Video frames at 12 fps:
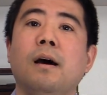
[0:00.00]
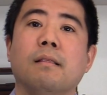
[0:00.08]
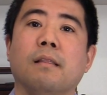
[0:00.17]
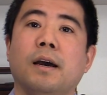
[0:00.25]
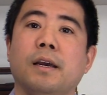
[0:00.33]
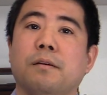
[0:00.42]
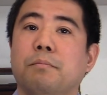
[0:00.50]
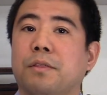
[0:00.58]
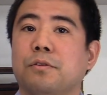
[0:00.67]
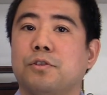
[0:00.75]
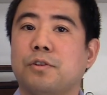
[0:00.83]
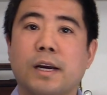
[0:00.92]
like
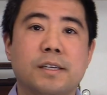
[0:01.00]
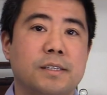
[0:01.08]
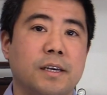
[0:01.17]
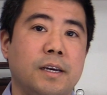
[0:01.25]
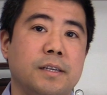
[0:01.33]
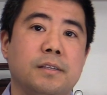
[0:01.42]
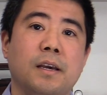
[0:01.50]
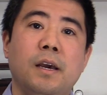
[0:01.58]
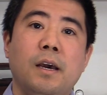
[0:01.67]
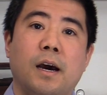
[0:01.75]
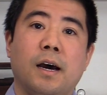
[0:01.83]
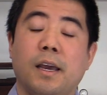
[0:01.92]
methotrexate,
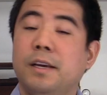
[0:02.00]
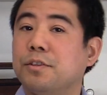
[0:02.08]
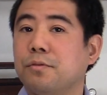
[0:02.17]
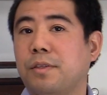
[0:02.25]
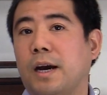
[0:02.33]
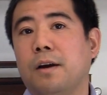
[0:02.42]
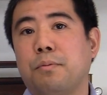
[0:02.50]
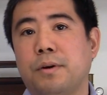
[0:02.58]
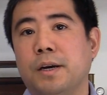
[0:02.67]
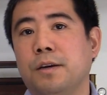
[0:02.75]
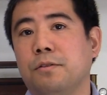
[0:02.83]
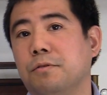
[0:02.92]

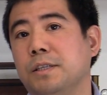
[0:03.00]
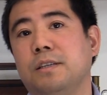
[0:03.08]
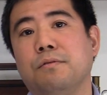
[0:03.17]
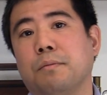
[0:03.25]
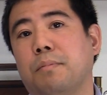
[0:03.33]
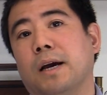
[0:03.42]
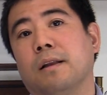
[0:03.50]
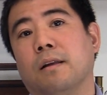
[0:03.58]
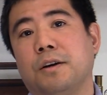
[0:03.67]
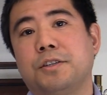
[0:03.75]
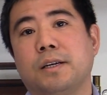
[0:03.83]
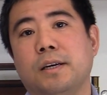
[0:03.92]
azathioprine, or receiving
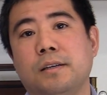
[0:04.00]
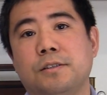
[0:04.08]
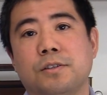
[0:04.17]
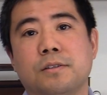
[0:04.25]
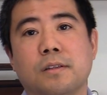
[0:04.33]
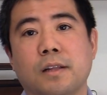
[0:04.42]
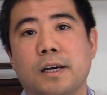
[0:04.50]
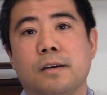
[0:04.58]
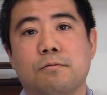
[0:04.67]
biologic agents like